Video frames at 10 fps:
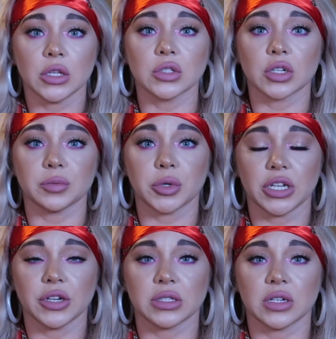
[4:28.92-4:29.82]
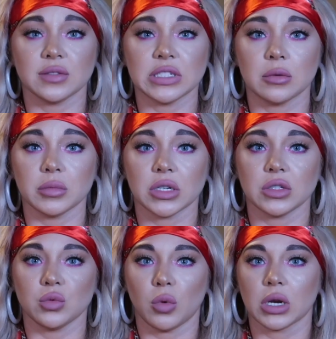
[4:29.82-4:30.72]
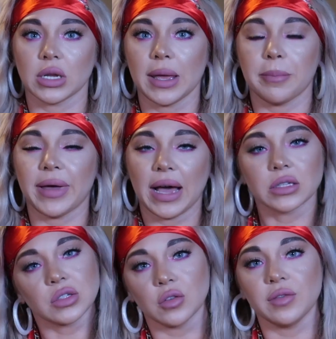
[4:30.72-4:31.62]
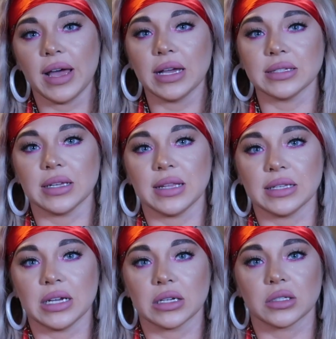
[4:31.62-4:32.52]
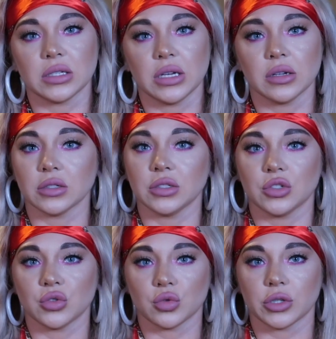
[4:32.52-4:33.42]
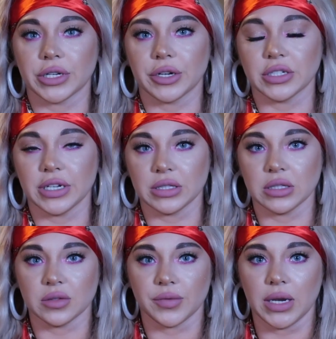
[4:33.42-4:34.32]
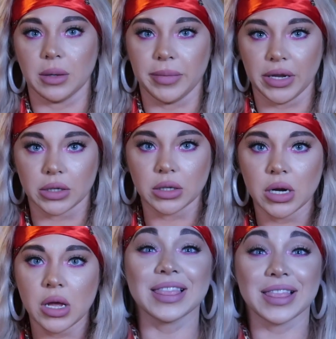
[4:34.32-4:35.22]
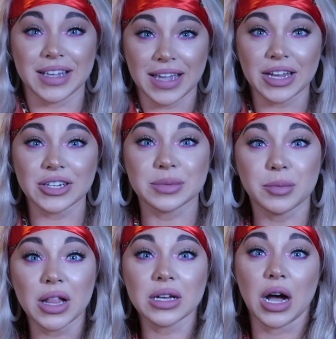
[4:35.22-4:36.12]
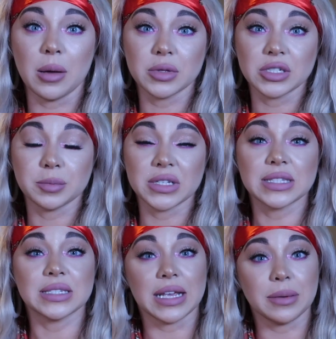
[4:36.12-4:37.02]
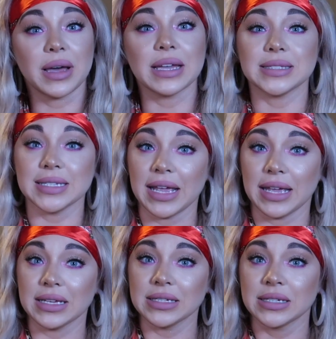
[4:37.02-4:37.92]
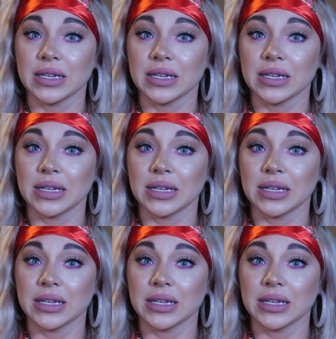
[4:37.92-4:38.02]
you start putting yourself down because you want to get back so fast, and that's actually going to destroy your chances of getting better. Look at your small accomplishments day by day,